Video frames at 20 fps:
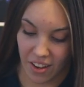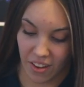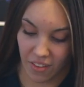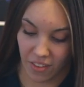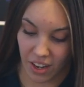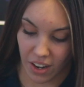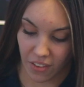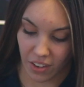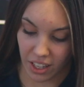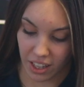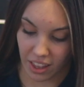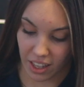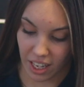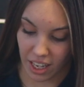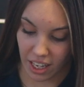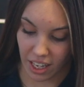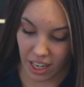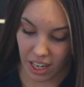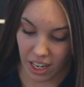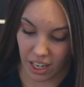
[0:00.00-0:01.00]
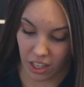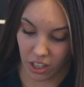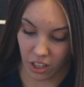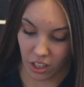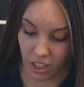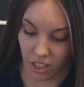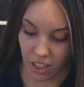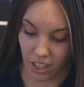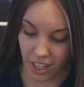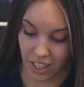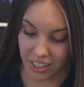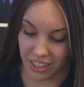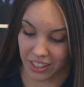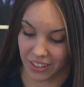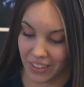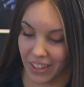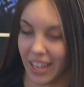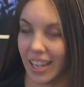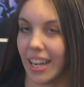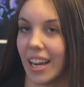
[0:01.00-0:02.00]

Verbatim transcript: Favorite thing in your closet right